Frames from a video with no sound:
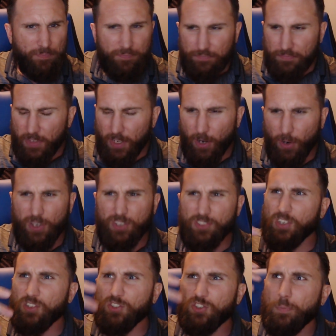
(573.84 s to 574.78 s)
You know, he's
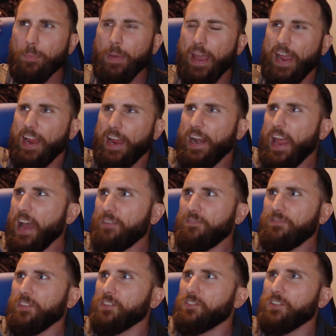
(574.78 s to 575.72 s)
in Japan
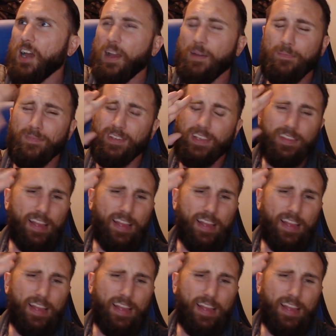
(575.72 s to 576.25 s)
half the time.